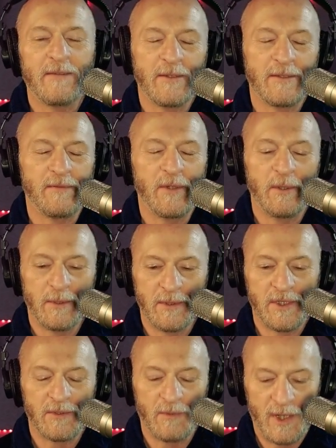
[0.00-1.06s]
For those of you who are
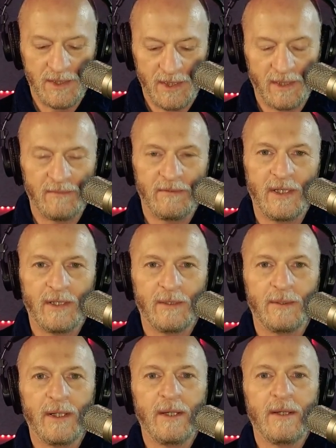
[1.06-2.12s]
just watching on
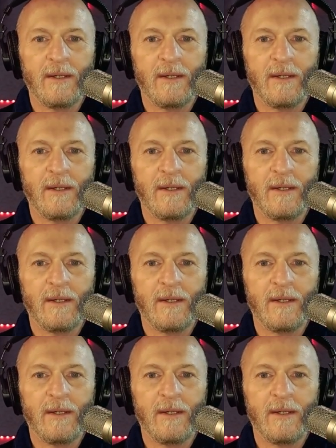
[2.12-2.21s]
video,